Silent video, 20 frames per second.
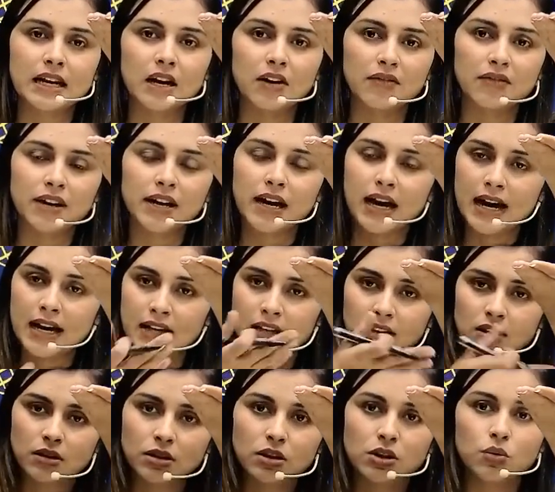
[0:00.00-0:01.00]
away
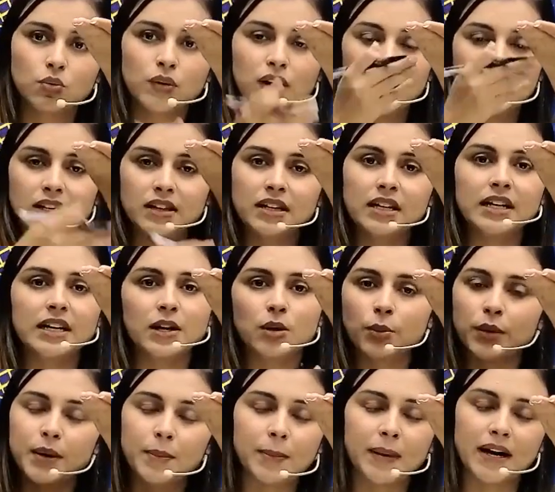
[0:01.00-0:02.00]
and you get the
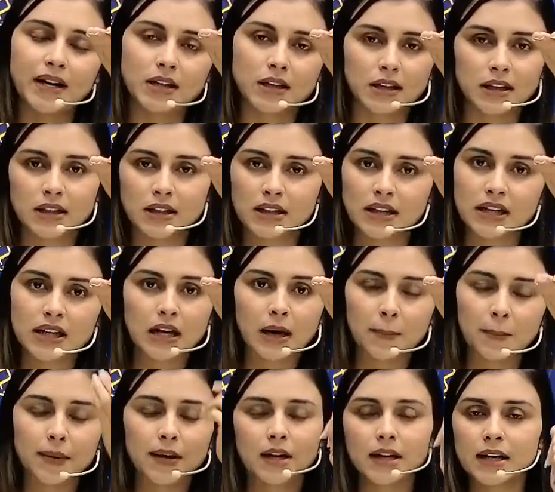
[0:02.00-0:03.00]
liquid part in the cup